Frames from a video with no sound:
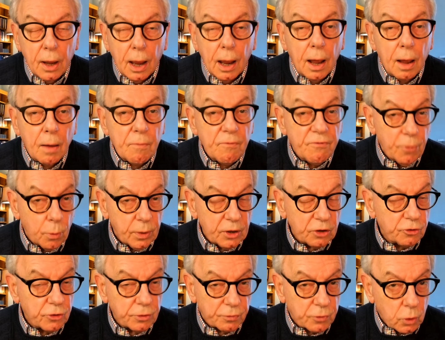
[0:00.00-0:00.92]
for
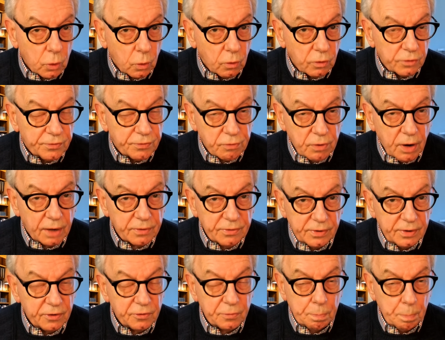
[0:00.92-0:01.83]
which, of course,
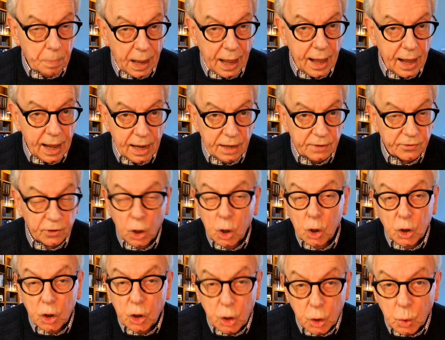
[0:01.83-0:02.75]
Francis pays
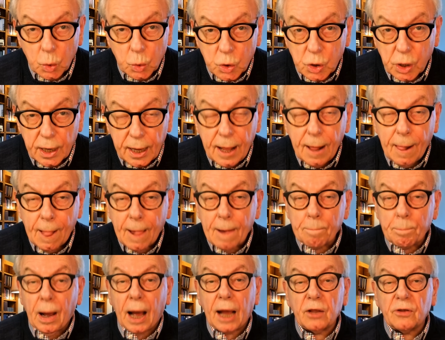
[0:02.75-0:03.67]
hugely
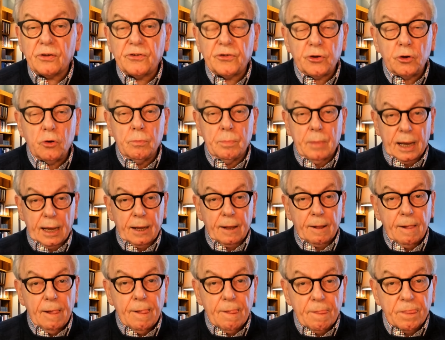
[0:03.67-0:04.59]
by assuming
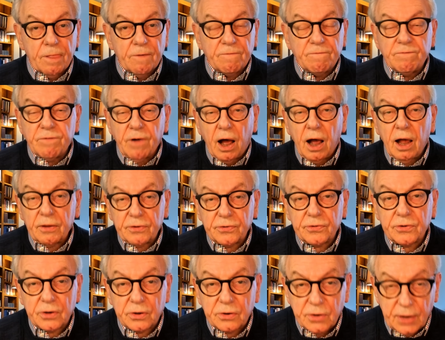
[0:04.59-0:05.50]
the
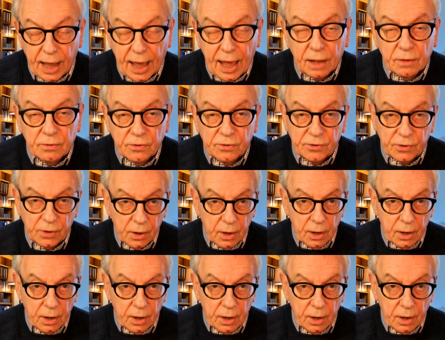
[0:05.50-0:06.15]
vast debts